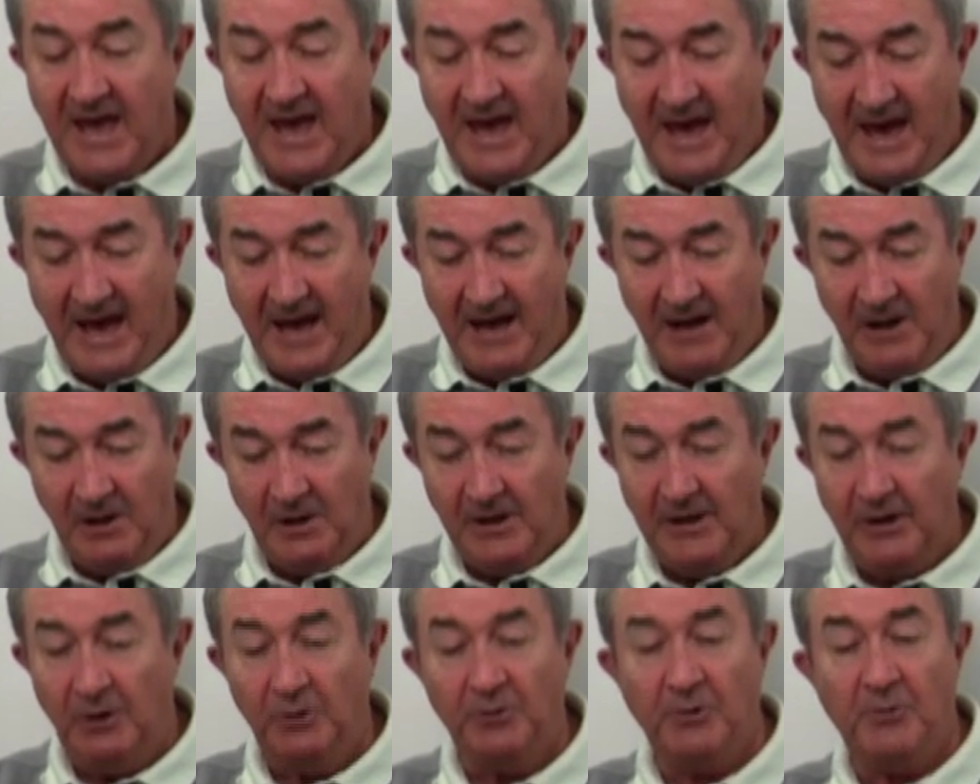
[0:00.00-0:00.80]
Hal,
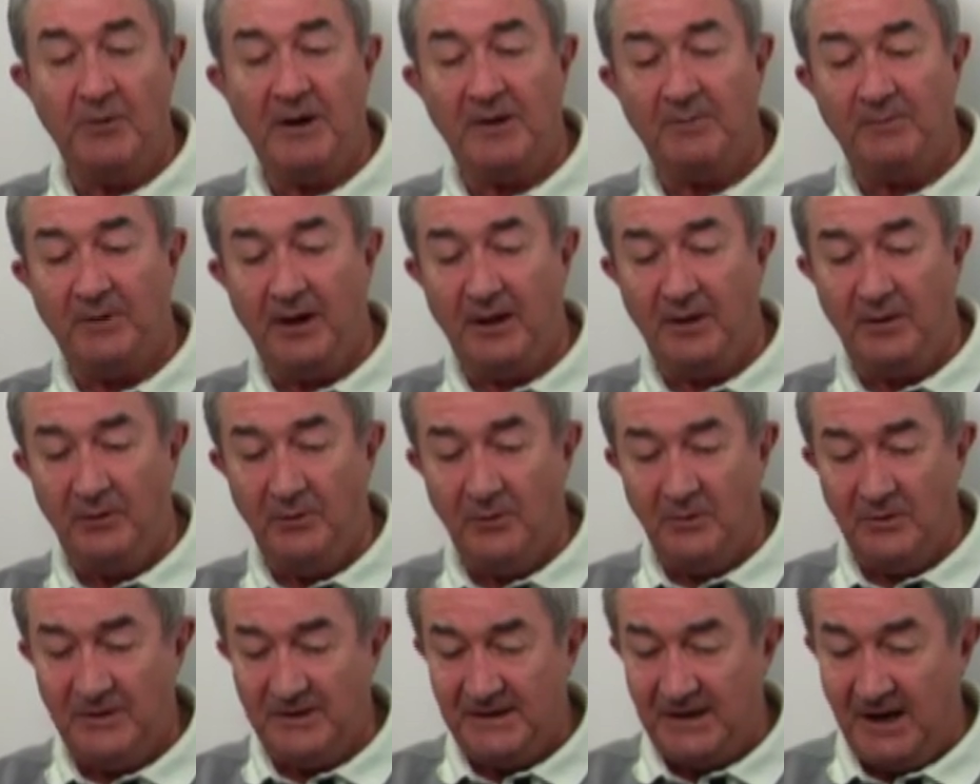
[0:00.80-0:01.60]
held erect by
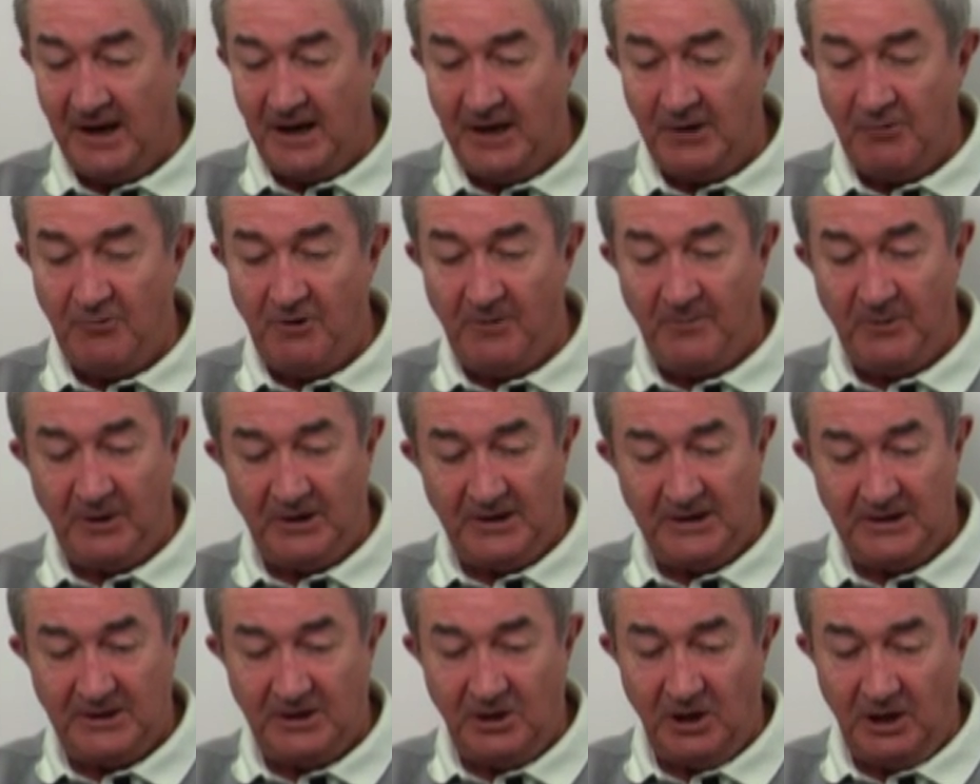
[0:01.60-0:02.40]
Thorn's iron grip on
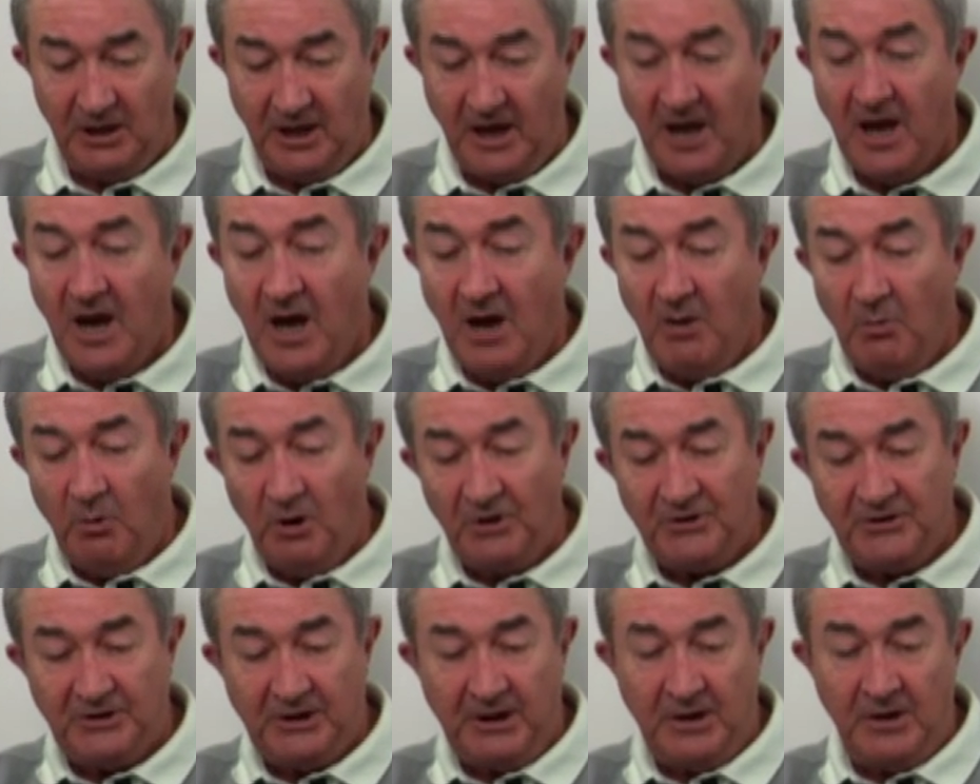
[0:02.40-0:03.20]
his collar,
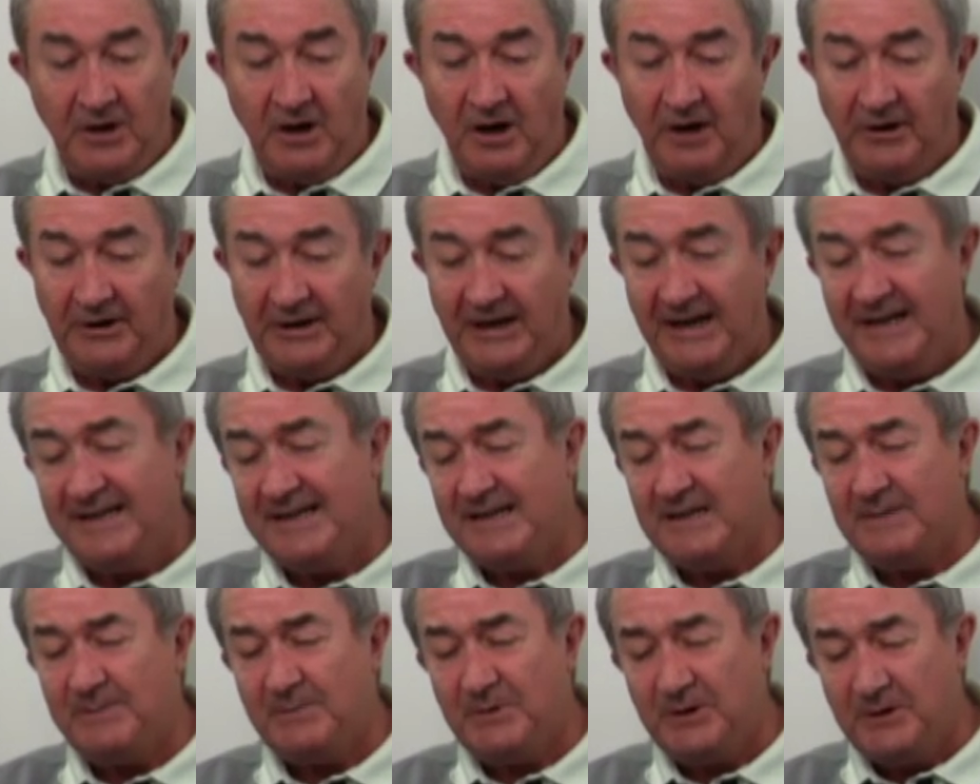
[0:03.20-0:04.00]
watched in horror as
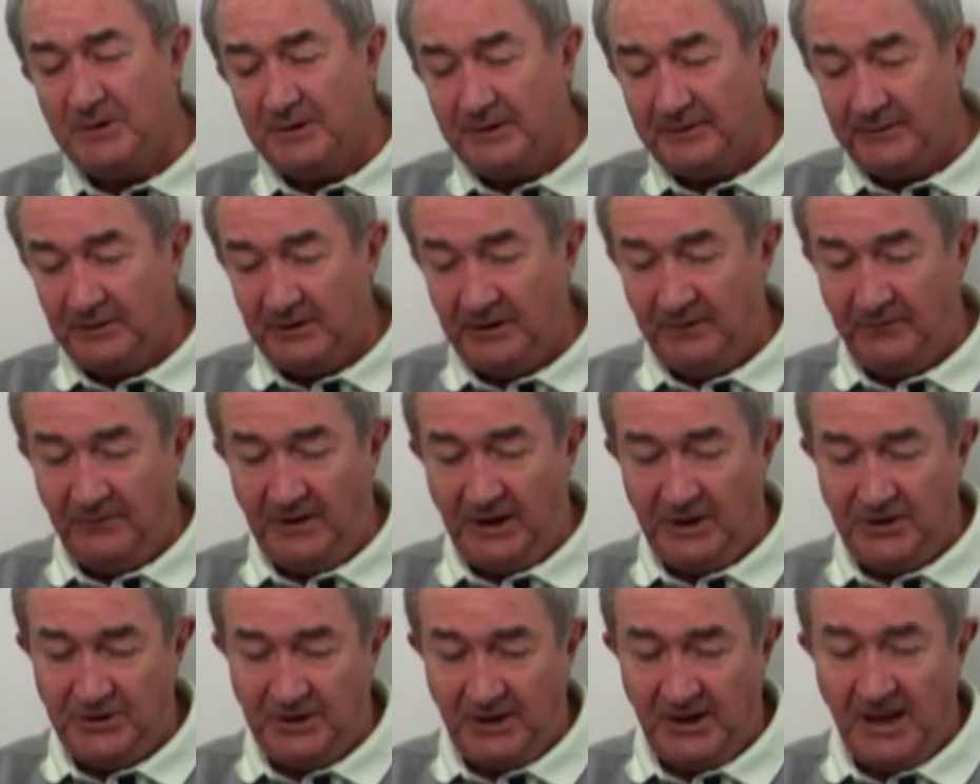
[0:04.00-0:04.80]
his beautiful
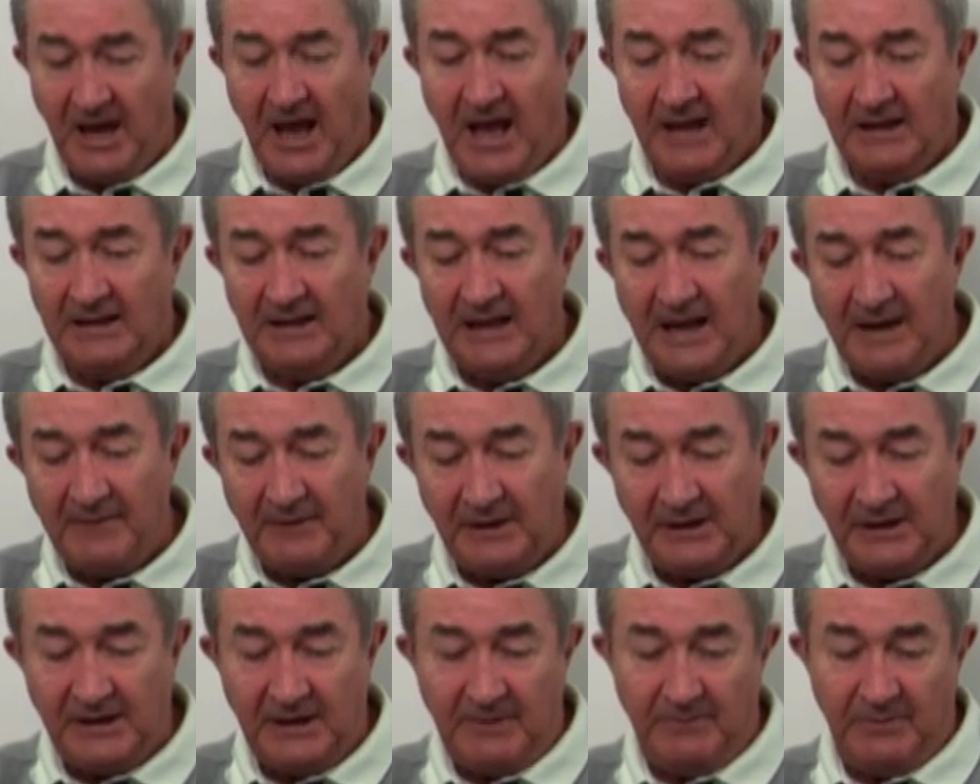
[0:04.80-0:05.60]
invention,
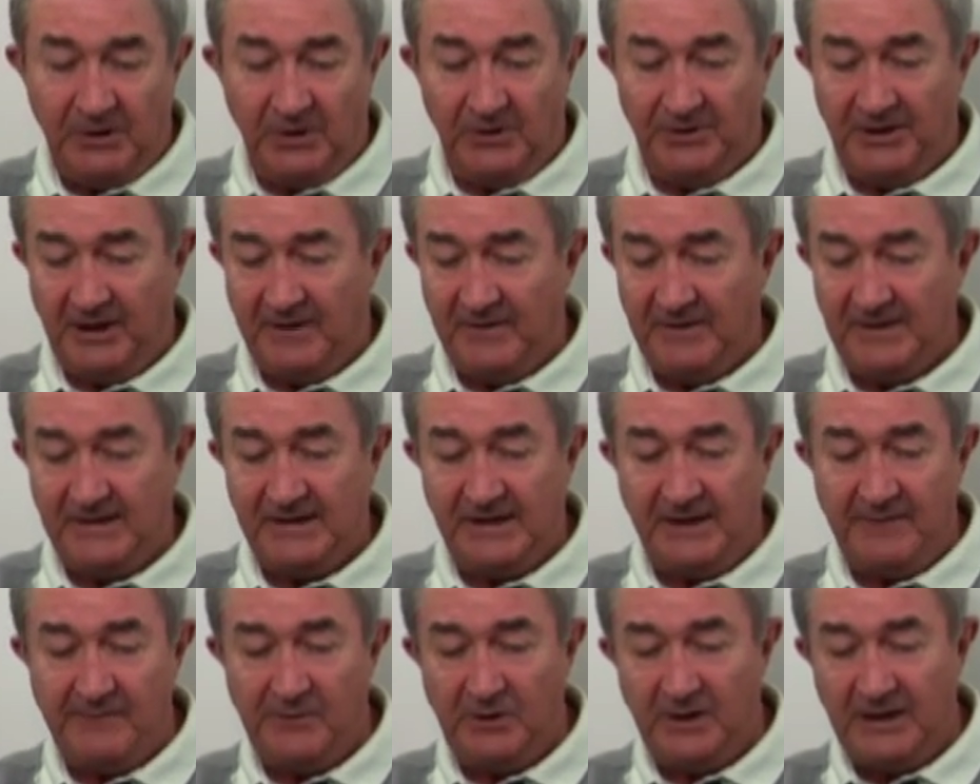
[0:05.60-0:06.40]
lovingly built over
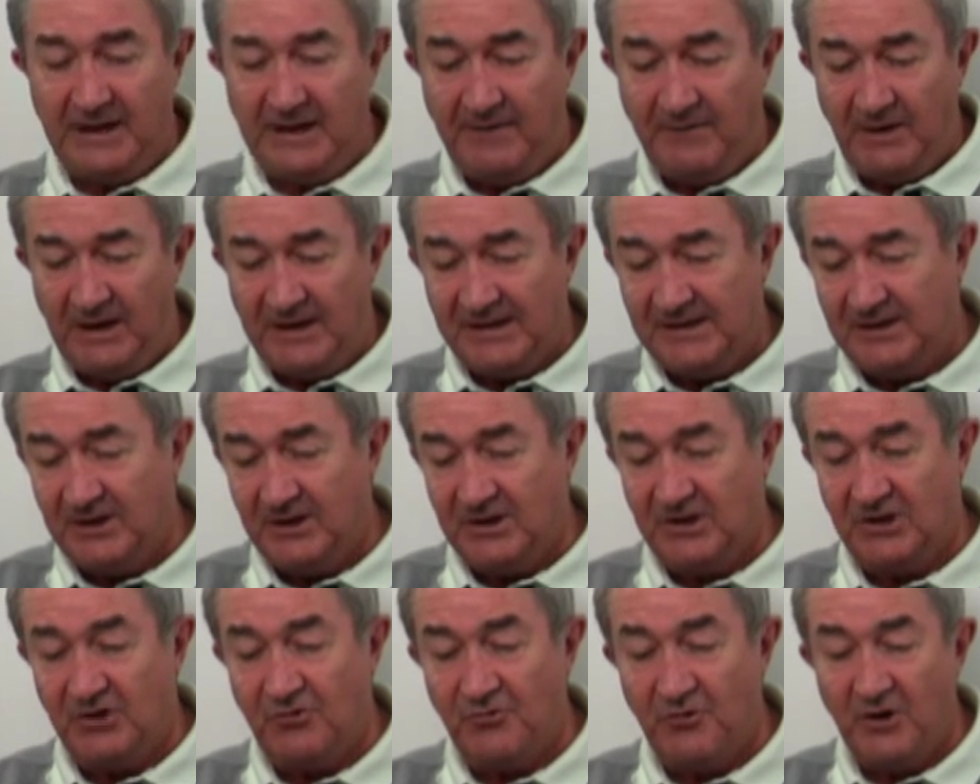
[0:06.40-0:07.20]
several evenings,
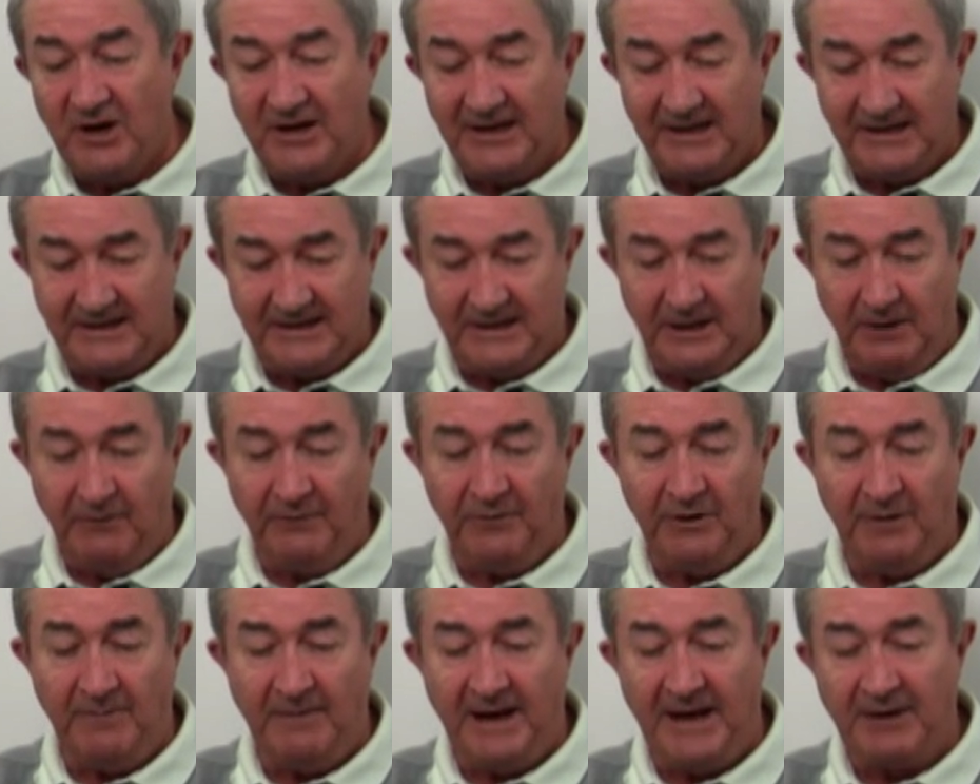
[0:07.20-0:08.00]
destroyed itself
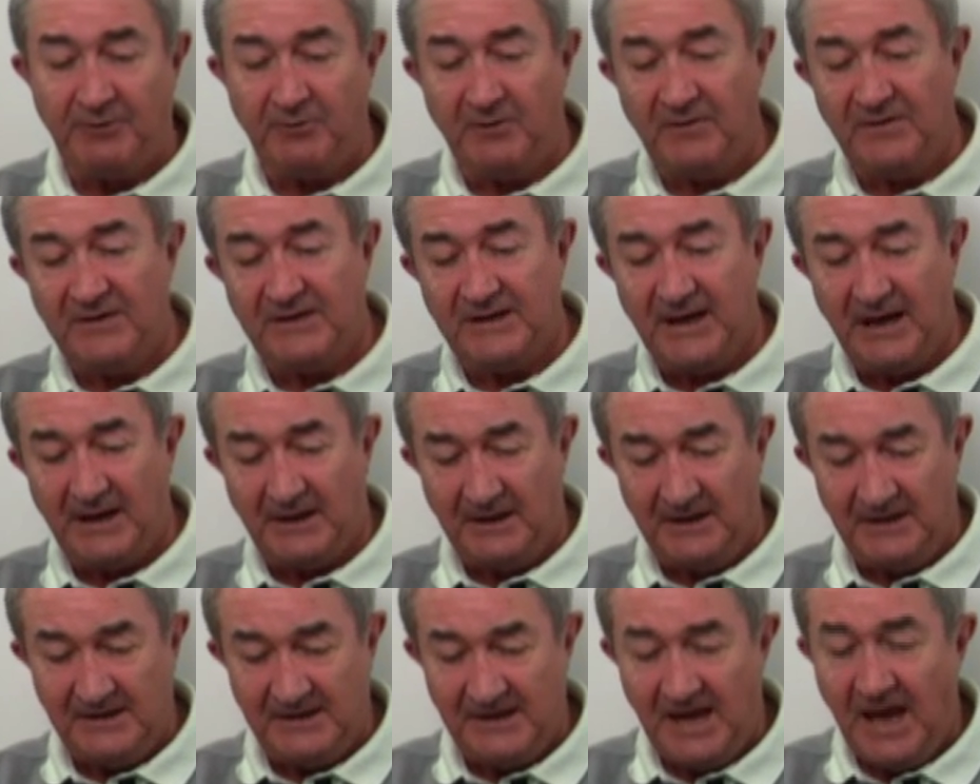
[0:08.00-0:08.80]
in a matter of
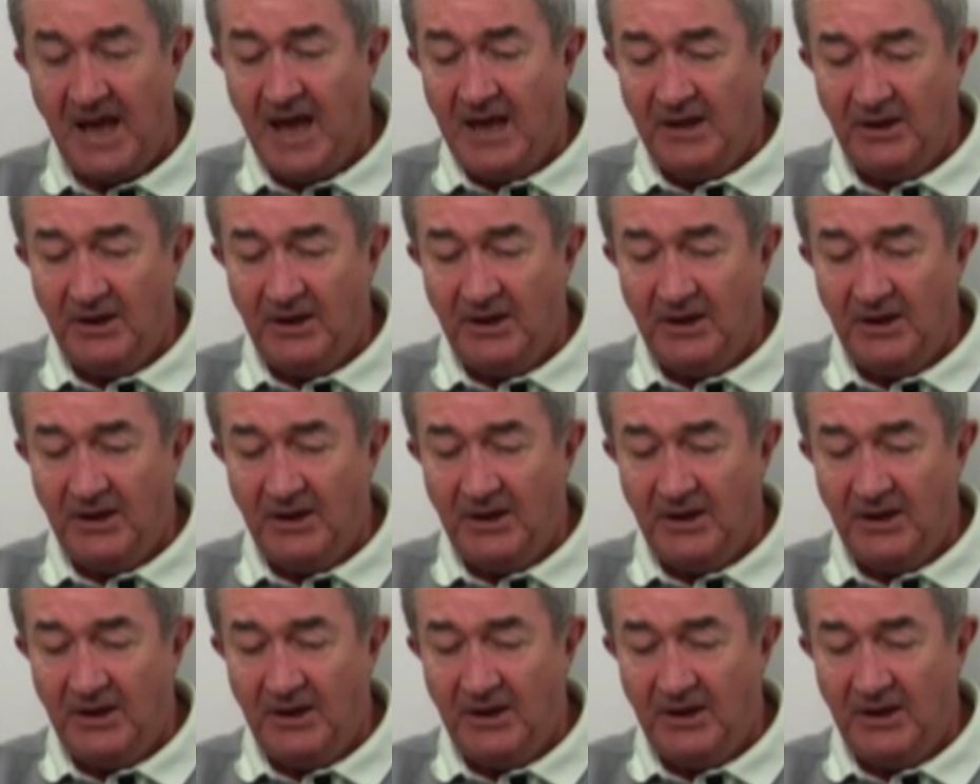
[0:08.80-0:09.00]
seconds.